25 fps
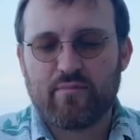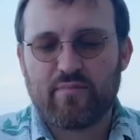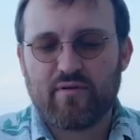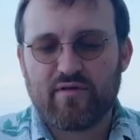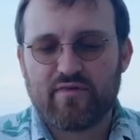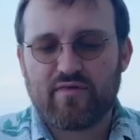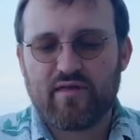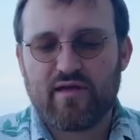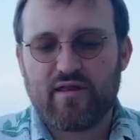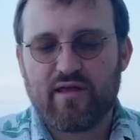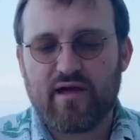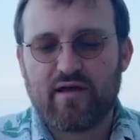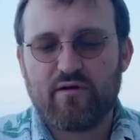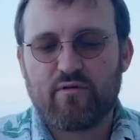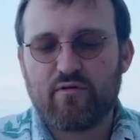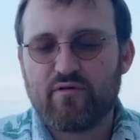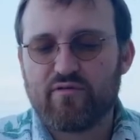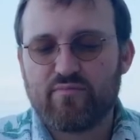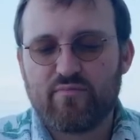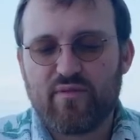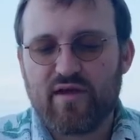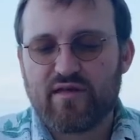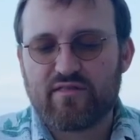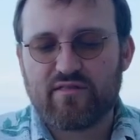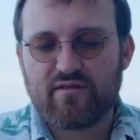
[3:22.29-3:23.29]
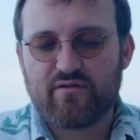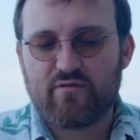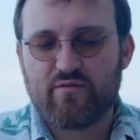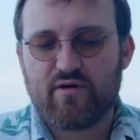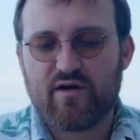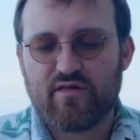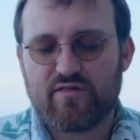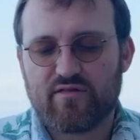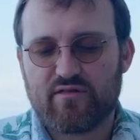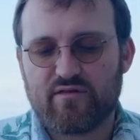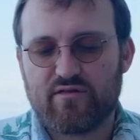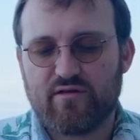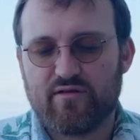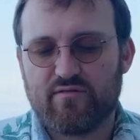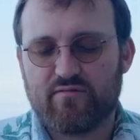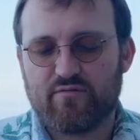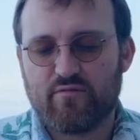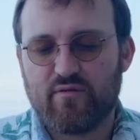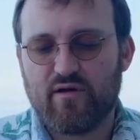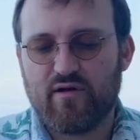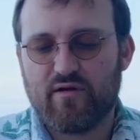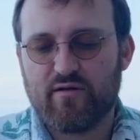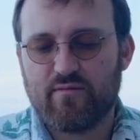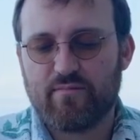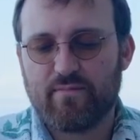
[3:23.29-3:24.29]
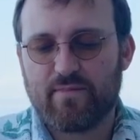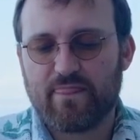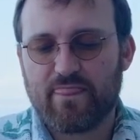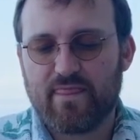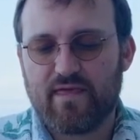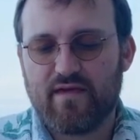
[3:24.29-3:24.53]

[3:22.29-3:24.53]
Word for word: but then I always beg the question of, well,